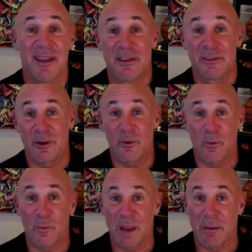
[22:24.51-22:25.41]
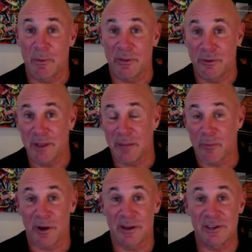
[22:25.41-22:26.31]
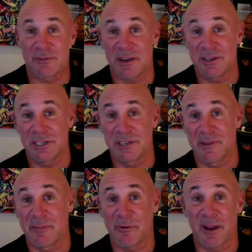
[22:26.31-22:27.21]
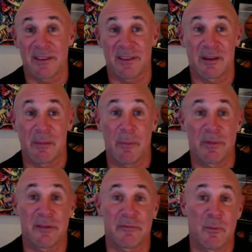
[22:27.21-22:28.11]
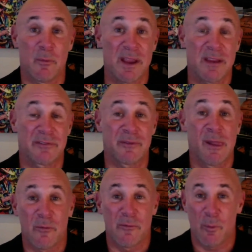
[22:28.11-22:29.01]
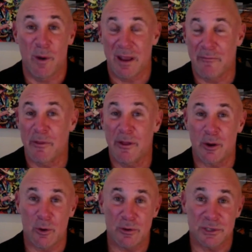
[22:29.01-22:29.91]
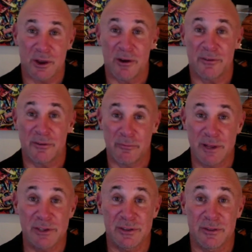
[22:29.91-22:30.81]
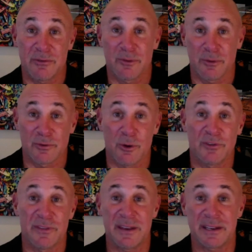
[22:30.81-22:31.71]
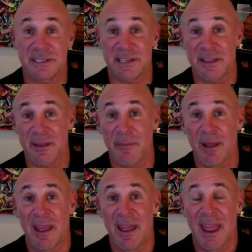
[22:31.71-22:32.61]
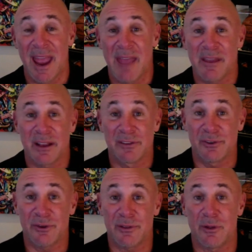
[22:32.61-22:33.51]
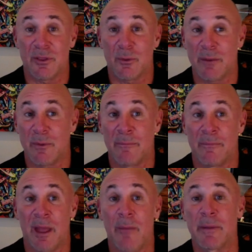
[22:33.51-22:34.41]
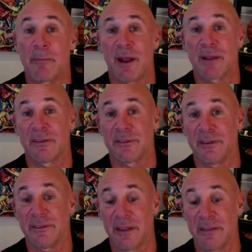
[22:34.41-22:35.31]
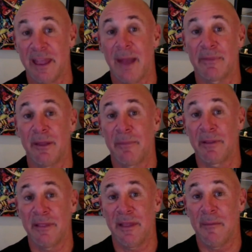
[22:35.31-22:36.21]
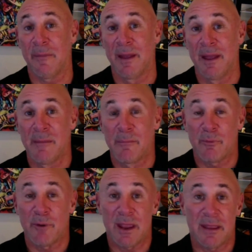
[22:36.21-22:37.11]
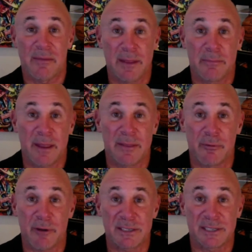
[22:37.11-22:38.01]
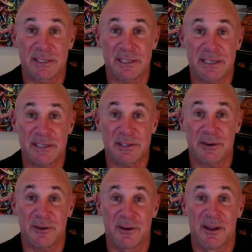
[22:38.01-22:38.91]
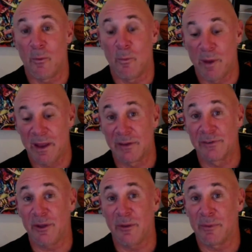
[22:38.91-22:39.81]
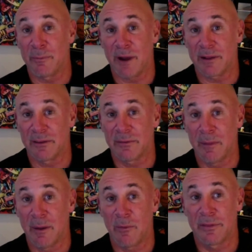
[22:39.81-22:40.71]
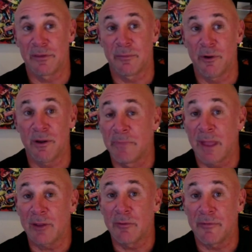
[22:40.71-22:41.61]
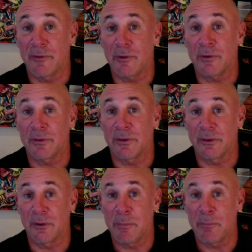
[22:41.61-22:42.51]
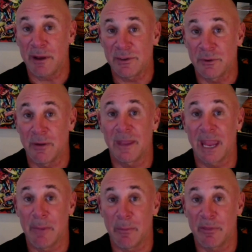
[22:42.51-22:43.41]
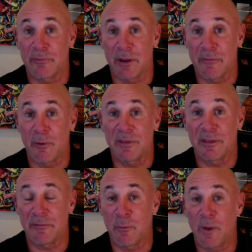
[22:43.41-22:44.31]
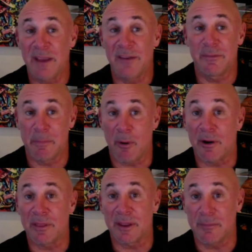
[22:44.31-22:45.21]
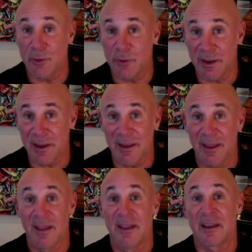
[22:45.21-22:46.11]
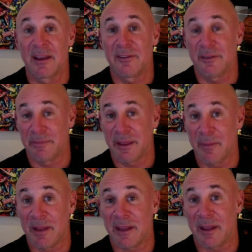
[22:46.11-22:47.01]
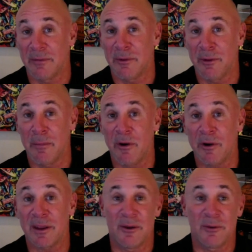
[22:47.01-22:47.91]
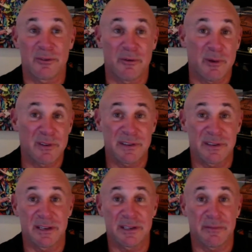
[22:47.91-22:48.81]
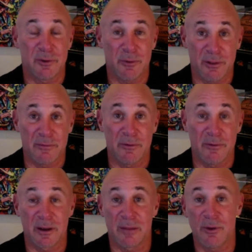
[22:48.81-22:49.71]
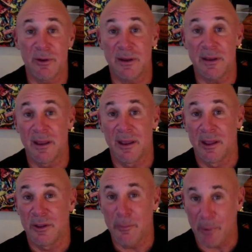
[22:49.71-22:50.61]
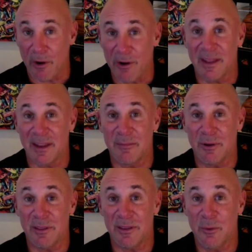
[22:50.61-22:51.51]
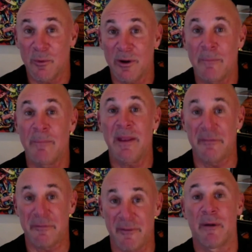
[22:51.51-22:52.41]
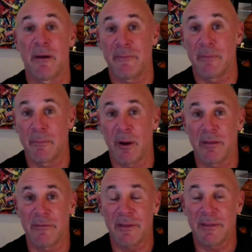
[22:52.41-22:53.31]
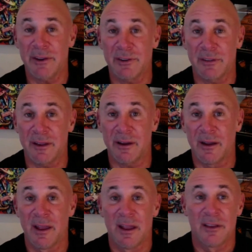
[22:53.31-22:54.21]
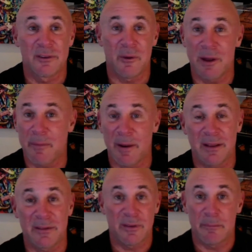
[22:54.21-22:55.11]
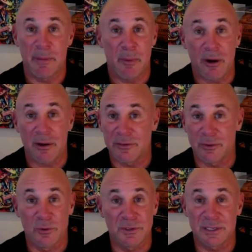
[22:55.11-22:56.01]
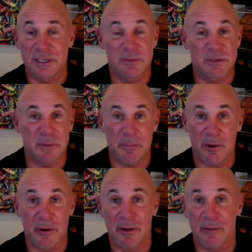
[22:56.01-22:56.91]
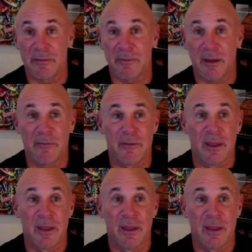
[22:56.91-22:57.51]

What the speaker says: So we come up with unique marketing strategies for the practice, come up with different ways for whatever their goals are to reach those goals and then exceed them, and then consult along the way, helping practices adapt, helping them make the process easier. We consult the practice we met with this morning, doctor referrals. So we brainstormed, they came up with 3 or 4 different ways to be part of the community. Because you think about it, doctor, you're in a market. So if you're listening to this, if you're in a community, you're part of that community. You want to be a part of the foundation there. So anybody to be part of the school systems, be part of